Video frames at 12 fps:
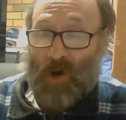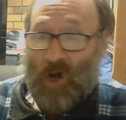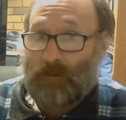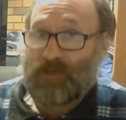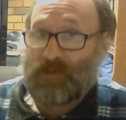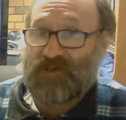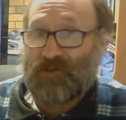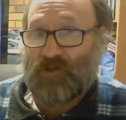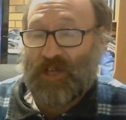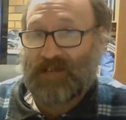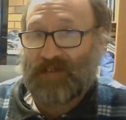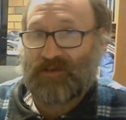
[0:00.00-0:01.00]
I would
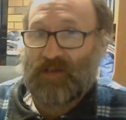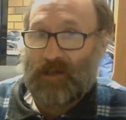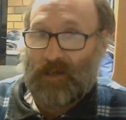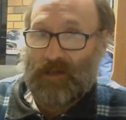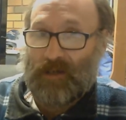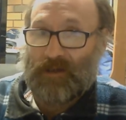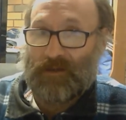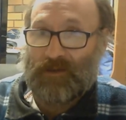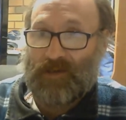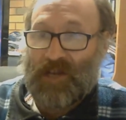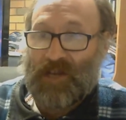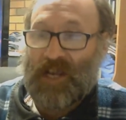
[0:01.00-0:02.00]
suggest,
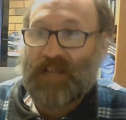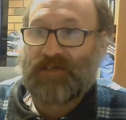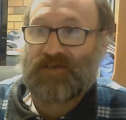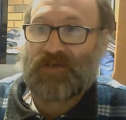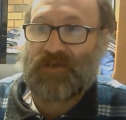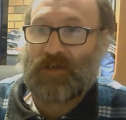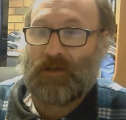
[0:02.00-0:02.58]
needs